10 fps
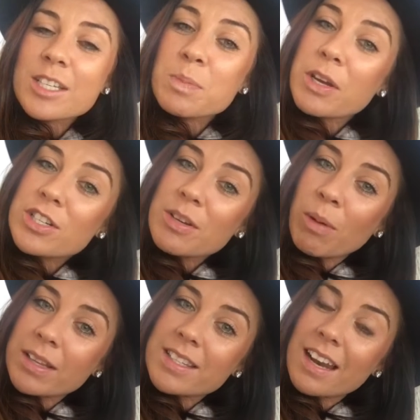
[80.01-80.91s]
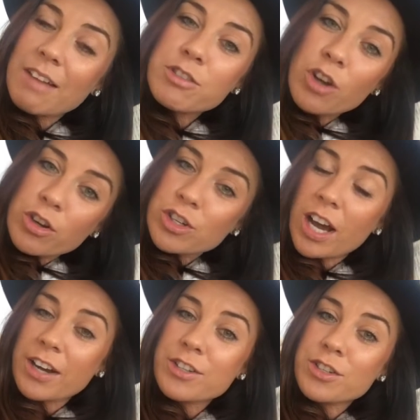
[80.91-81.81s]
especially ones that I've showed you
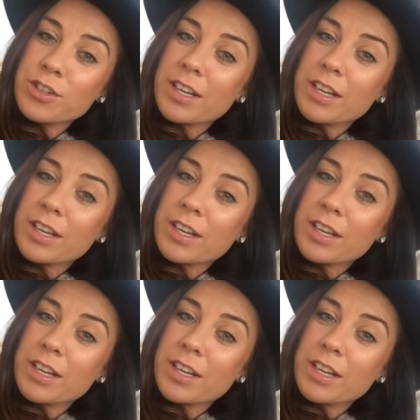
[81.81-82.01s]
how to do.